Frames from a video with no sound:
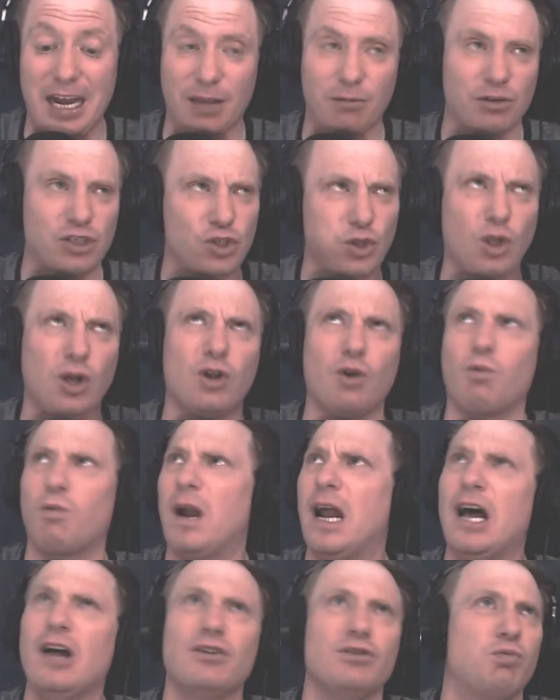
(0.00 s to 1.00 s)
society, which
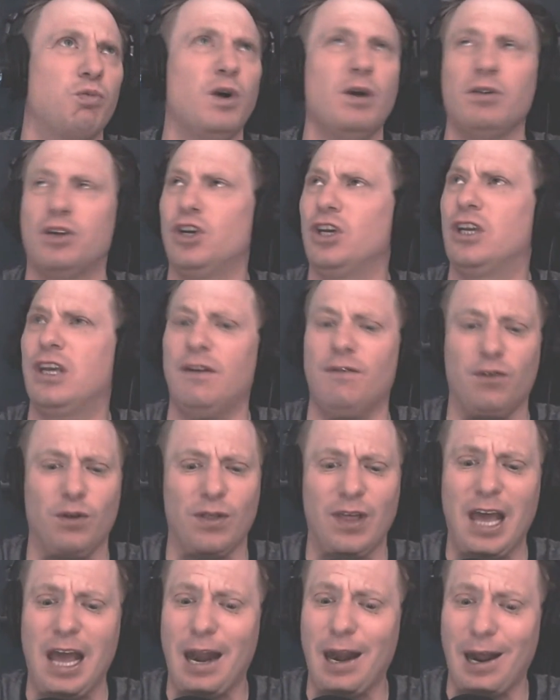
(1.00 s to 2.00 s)
look around, what
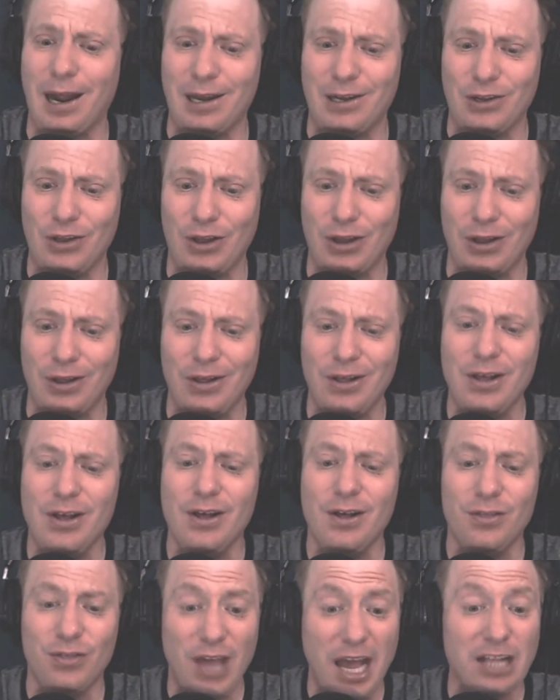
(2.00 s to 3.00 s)
could give you that
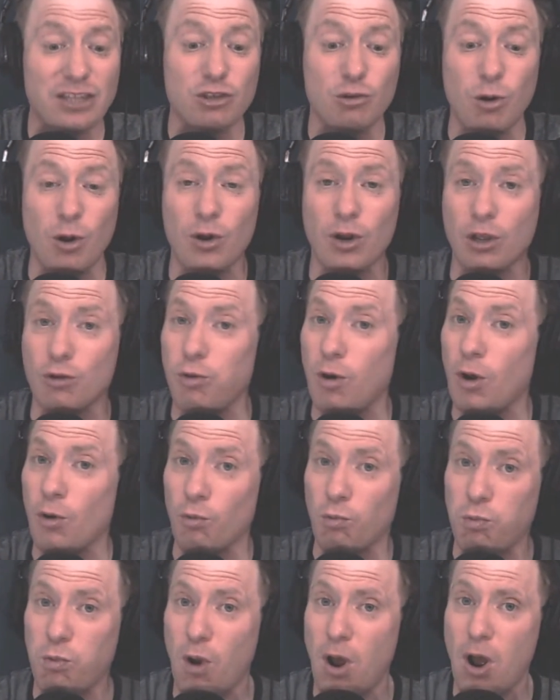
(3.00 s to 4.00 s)
idea? That's quote
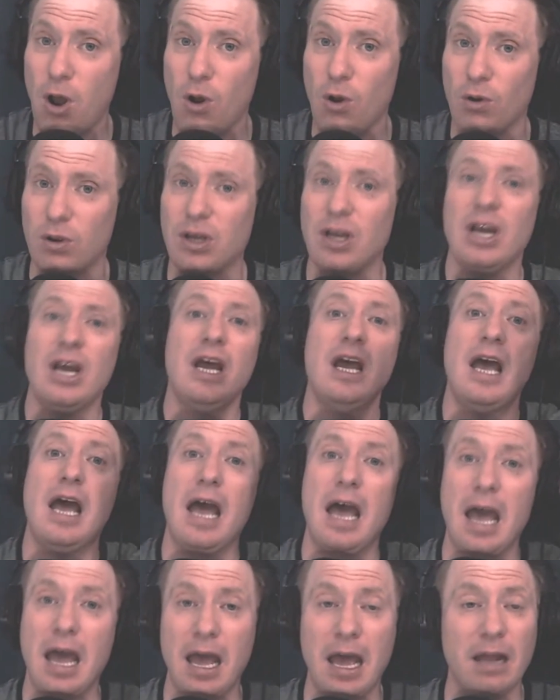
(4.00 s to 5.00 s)
unquote woke.
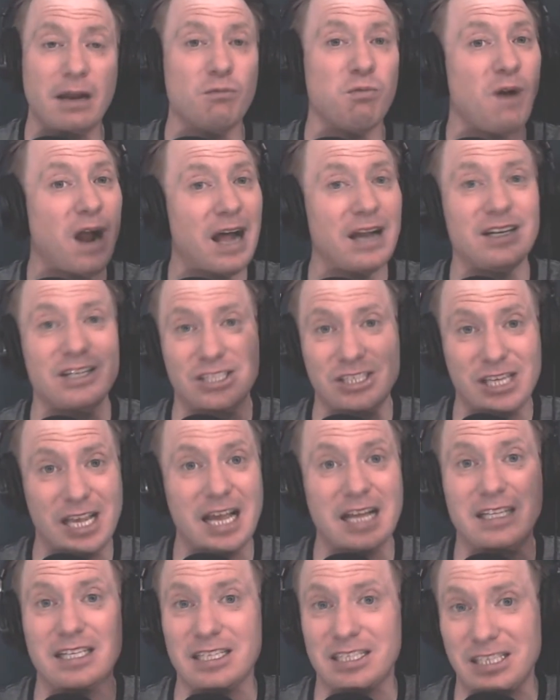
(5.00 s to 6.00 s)
And
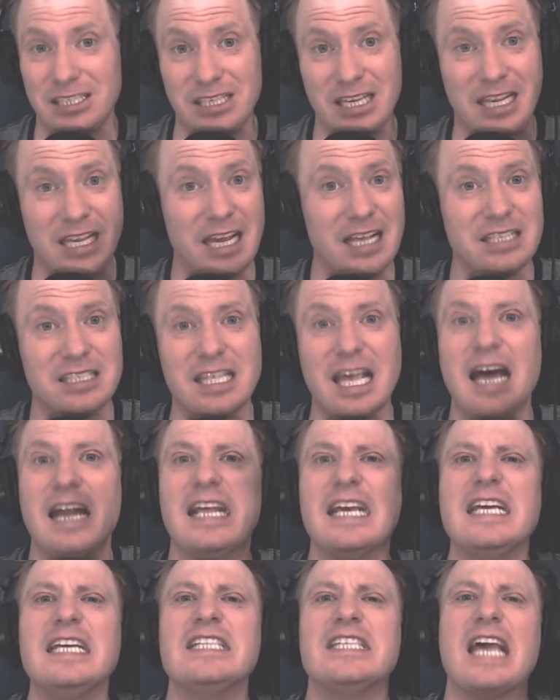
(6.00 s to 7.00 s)
Ron DeSantis is
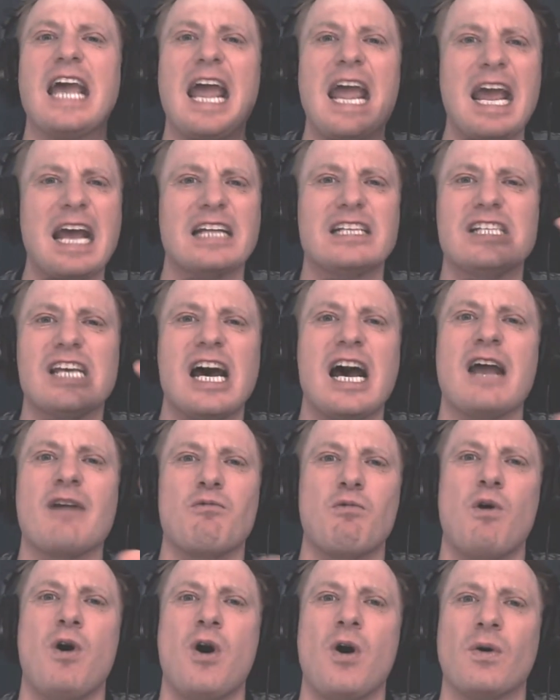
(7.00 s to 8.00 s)
against that. He's
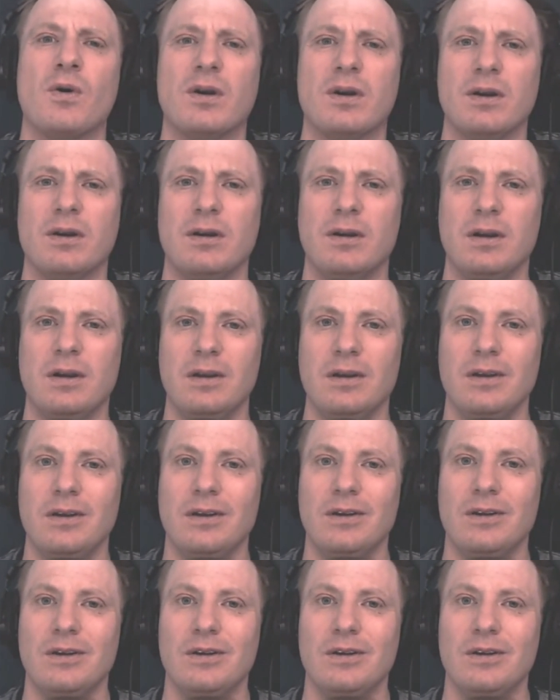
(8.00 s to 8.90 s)
anti-woke.